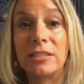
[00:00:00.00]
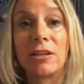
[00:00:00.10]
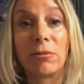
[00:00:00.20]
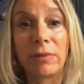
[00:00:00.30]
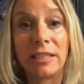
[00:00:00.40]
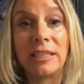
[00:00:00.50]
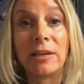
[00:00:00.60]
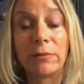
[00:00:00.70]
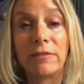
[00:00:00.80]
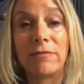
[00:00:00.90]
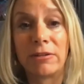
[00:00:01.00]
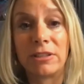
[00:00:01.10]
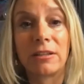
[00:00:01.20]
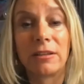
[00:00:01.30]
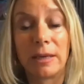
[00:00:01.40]
already that we have found to
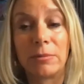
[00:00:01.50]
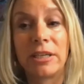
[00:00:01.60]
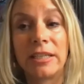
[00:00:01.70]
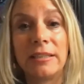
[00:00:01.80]
collaborate.